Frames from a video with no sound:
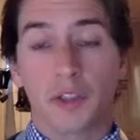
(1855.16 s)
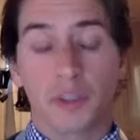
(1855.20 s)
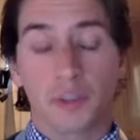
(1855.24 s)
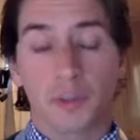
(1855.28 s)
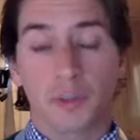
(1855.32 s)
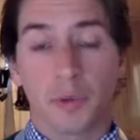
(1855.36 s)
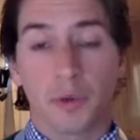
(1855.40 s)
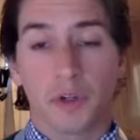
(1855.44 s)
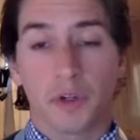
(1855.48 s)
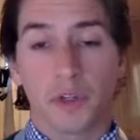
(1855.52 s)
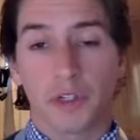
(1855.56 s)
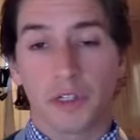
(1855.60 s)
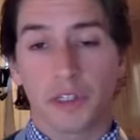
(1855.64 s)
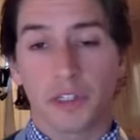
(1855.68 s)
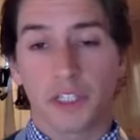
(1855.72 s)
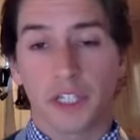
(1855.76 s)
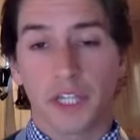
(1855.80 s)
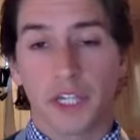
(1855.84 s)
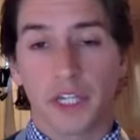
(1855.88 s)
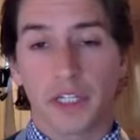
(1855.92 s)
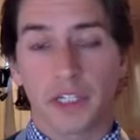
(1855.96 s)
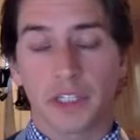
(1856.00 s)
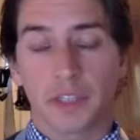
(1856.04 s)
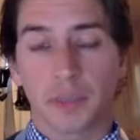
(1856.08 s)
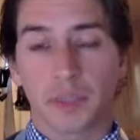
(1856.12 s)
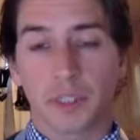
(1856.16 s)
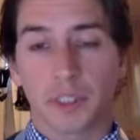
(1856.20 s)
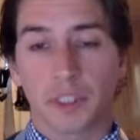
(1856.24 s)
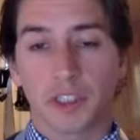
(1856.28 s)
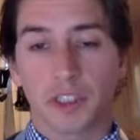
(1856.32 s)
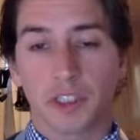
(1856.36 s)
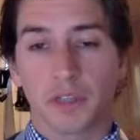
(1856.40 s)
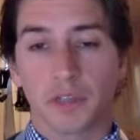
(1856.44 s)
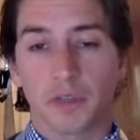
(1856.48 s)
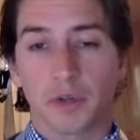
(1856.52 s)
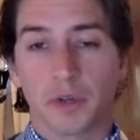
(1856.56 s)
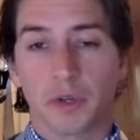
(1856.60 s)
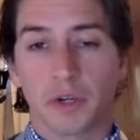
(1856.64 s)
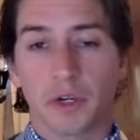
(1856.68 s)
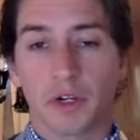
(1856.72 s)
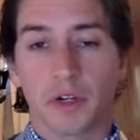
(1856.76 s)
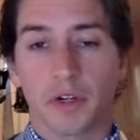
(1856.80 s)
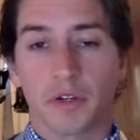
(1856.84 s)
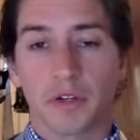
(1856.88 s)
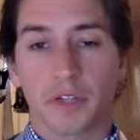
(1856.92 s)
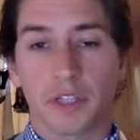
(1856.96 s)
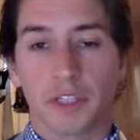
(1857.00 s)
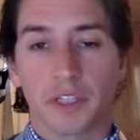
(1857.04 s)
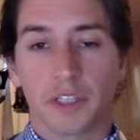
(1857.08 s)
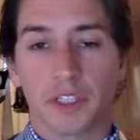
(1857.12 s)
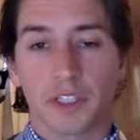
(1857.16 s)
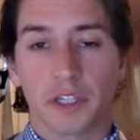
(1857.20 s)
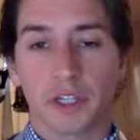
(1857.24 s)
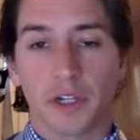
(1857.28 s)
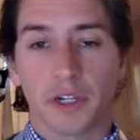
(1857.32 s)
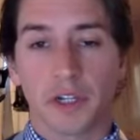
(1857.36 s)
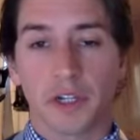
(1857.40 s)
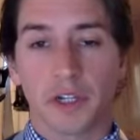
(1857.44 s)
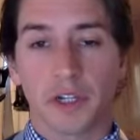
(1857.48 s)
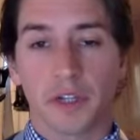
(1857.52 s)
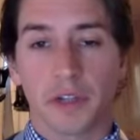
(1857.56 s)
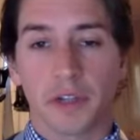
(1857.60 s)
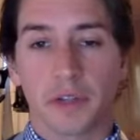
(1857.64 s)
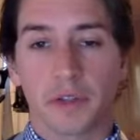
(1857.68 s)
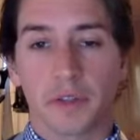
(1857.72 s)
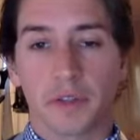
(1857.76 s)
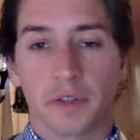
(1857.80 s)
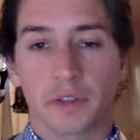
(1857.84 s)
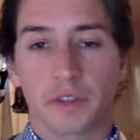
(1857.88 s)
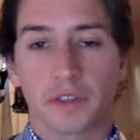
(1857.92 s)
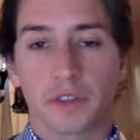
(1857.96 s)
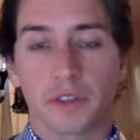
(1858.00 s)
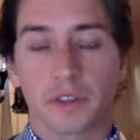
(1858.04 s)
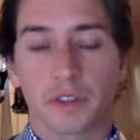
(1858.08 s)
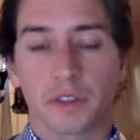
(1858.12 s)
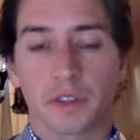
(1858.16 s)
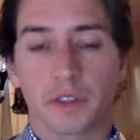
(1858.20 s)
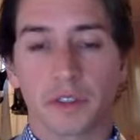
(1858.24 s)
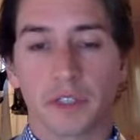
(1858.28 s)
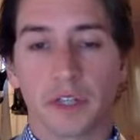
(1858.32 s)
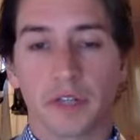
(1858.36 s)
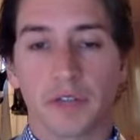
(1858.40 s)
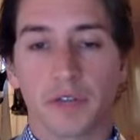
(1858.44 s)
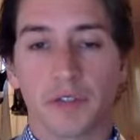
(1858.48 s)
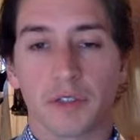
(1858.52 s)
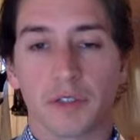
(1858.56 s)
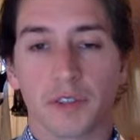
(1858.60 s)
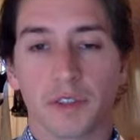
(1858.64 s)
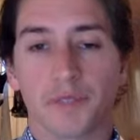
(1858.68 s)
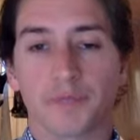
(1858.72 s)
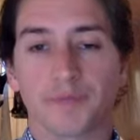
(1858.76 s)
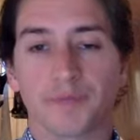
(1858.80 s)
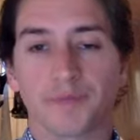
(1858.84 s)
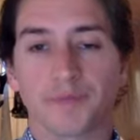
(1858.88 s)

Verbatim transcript: important to check, especially if you are vegetarian on those levels.